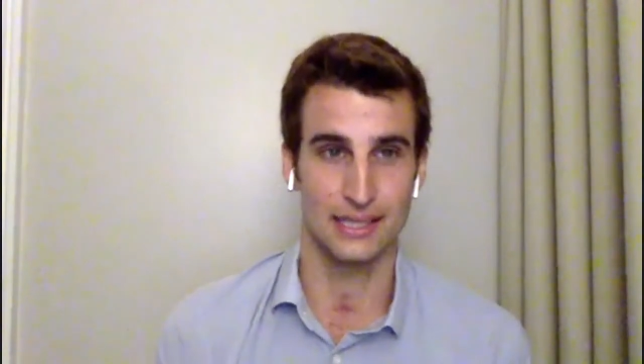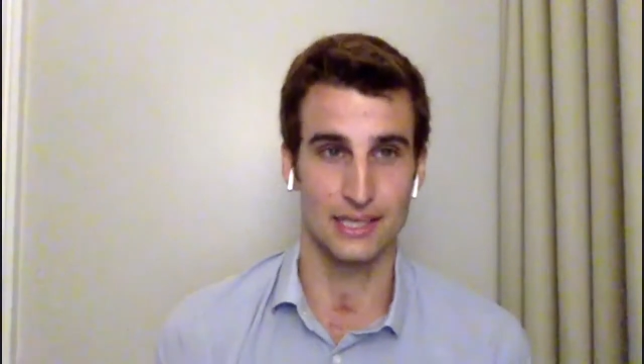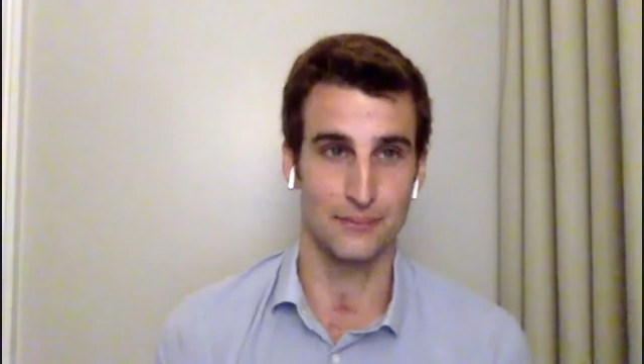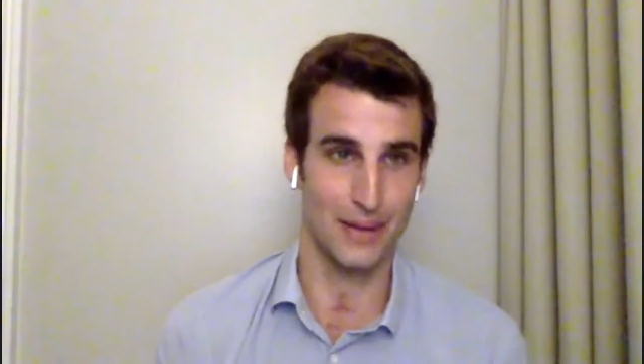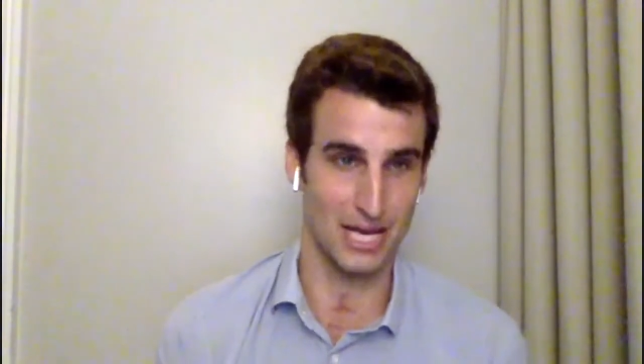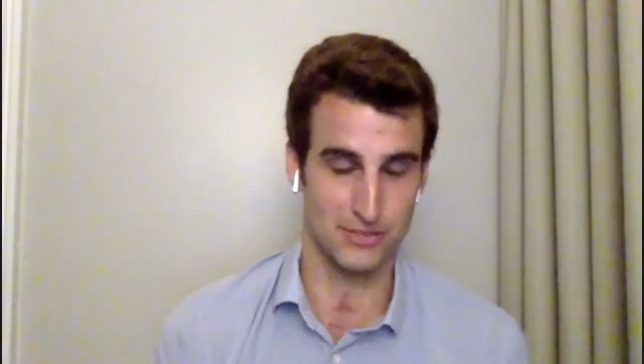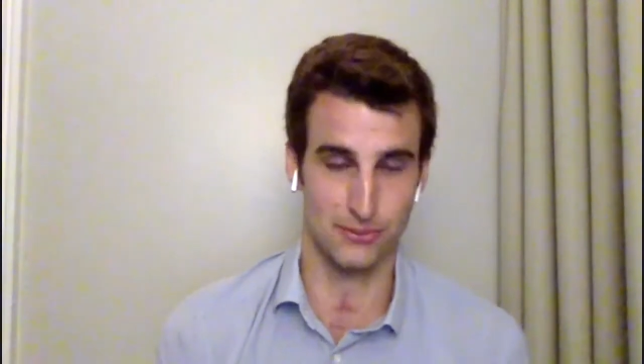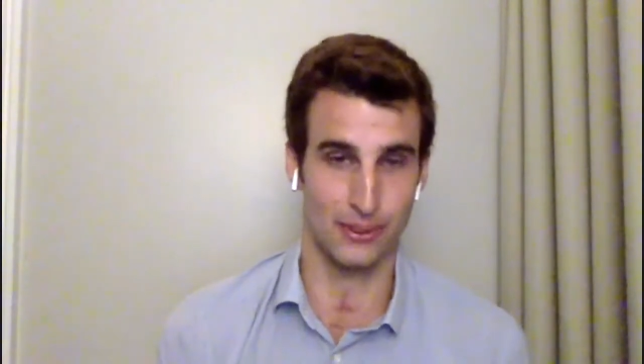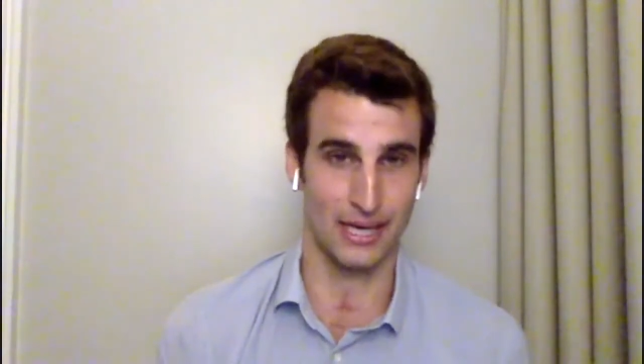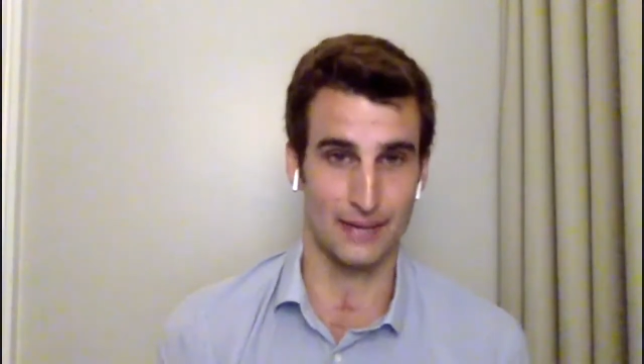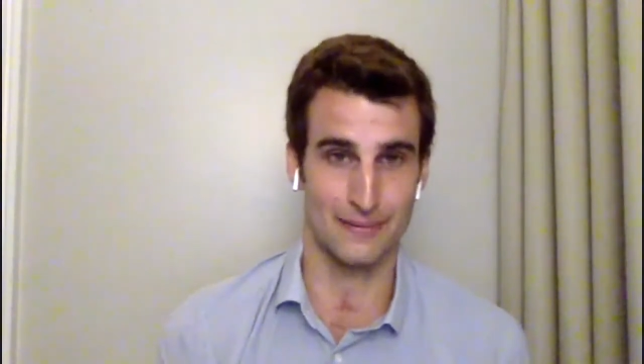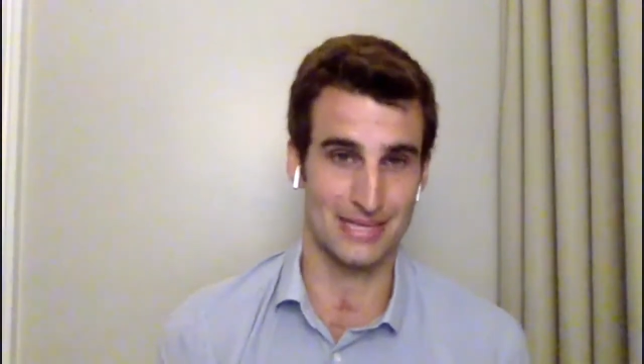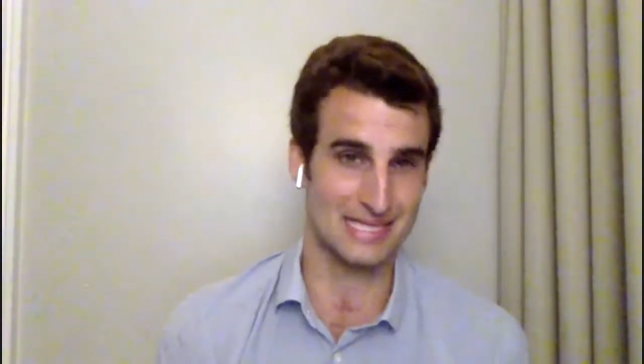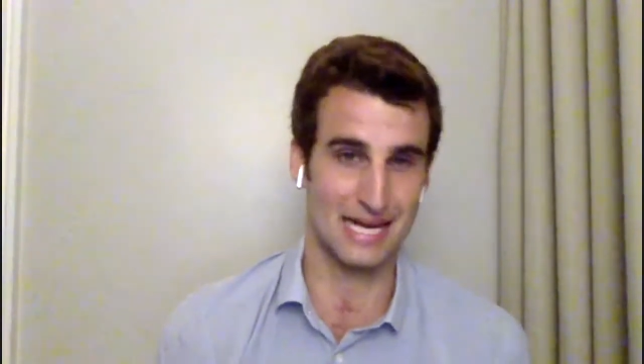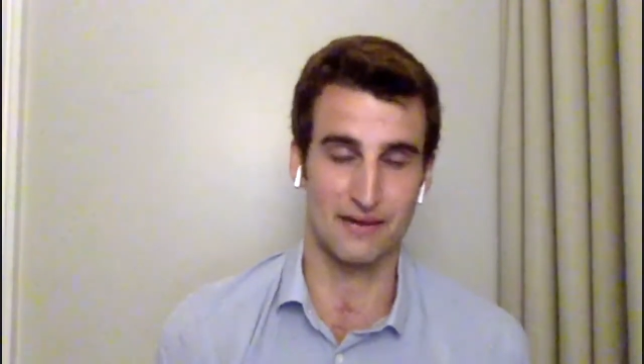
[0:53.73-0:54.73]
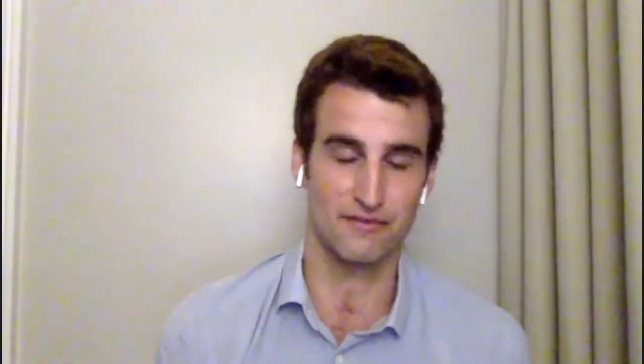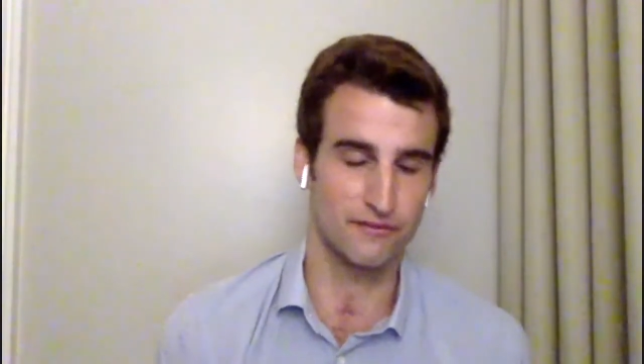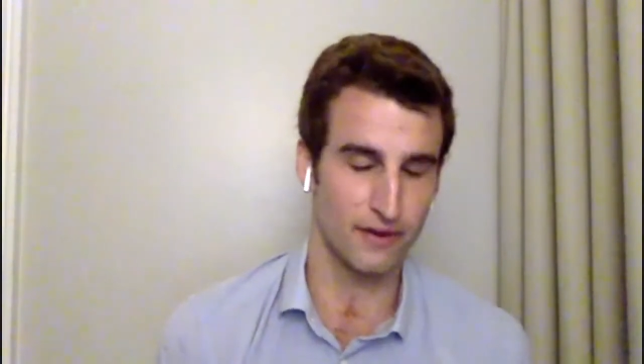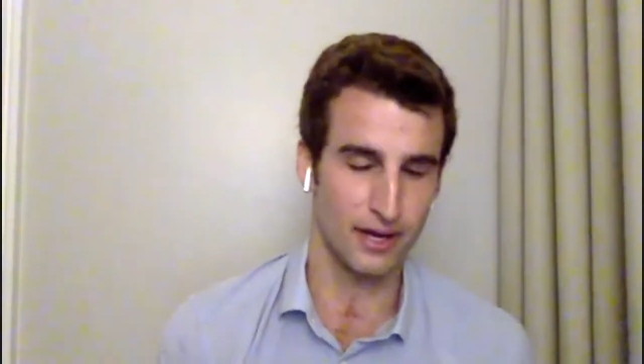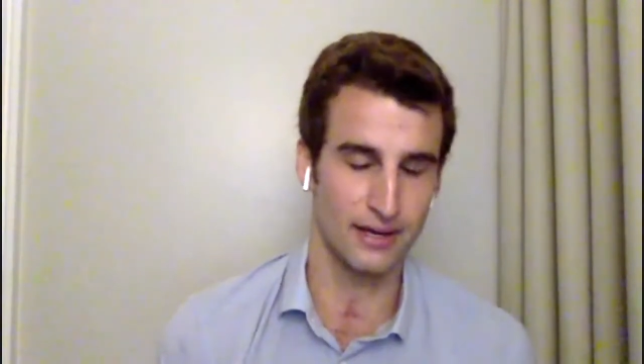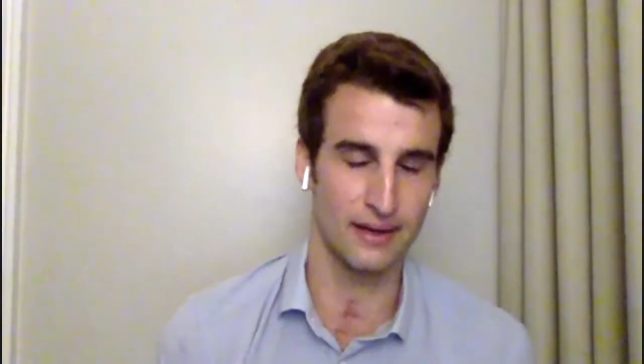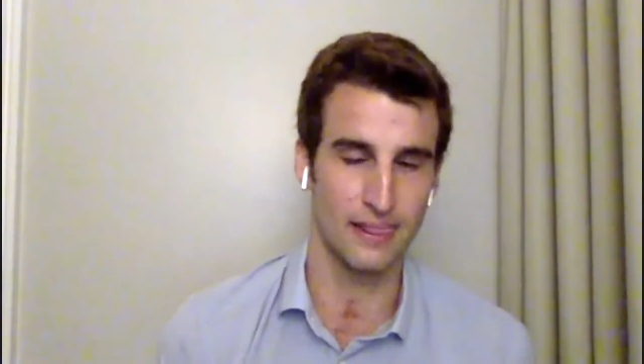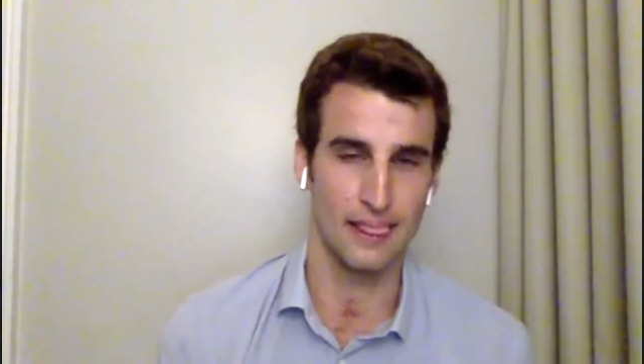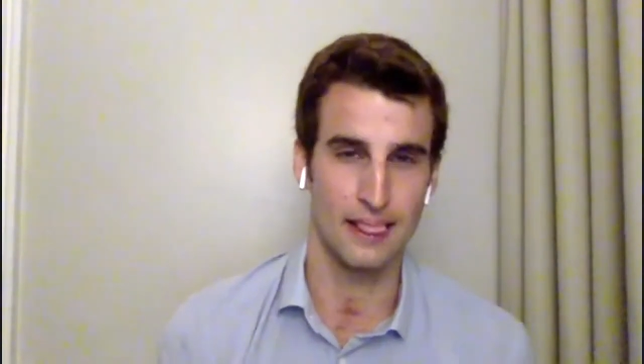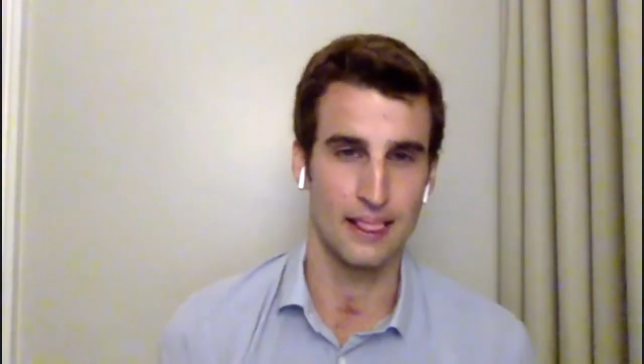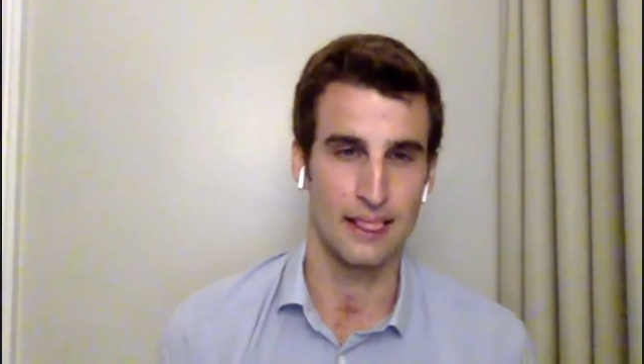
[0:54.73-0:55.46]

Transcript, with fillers: in a basketball game, that's not fun.